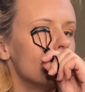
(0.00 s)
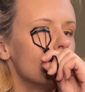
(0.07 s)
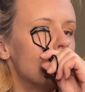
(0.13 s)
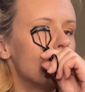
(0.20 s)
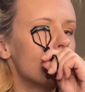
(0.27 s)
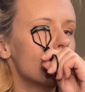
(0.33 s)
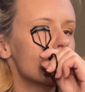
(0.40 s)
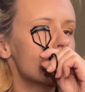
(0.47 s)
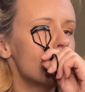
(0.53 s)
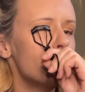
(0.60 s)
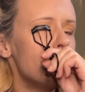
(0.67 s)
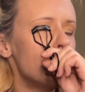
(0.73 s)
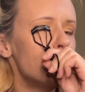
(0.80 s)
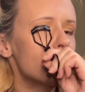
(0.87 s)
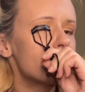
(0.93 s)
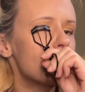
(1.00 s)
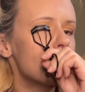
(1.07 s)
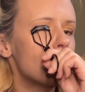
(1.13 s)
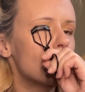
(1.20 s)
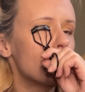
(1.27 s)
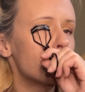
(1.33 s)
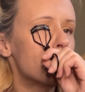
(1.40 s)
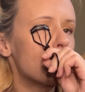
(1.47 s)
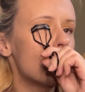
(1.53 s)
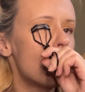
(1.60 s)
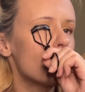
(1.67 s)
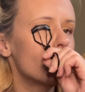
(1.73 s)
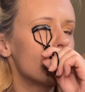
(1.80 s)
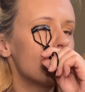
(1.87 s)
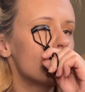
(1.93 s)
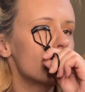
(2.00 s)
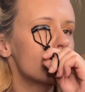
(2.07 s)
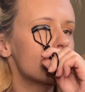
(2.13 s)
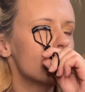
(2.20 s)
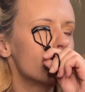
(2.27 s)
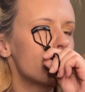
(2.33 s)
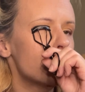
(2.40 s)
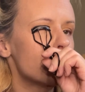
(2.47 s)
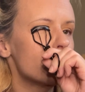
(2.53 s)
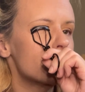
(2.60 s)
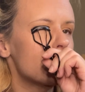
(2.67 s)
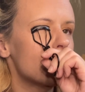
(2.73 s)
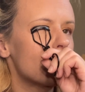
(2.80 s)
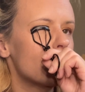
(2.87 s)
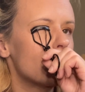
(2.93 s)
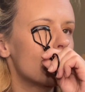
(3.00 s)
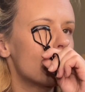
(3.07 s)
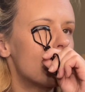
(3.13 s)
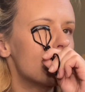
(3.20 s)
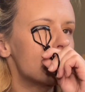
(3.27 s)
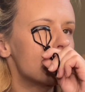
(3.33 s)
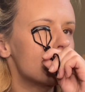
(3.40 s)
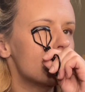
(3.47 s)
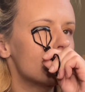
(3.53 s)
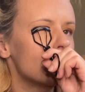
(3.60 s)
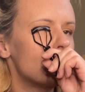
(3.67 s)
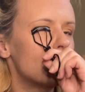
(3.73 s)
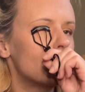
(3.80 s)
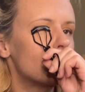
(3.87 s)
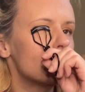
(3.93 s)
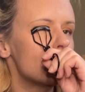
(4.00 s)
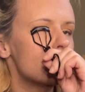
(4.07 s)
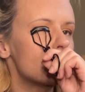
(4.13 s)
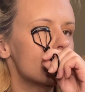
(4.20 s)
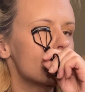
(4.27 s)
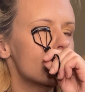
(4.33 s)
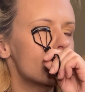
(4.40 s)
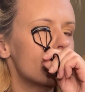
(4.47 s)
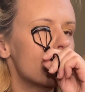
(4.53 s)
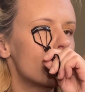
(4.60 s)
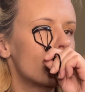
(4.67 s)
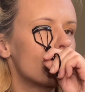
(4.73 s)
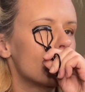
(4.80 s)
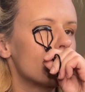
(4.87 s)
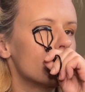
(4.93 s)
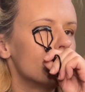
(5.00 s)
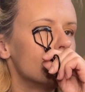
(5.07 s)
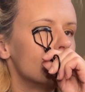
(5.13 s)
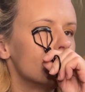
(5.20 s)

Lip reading: I don't know. Some people say they like my long videos. Some people say they like watching it, just straightforward.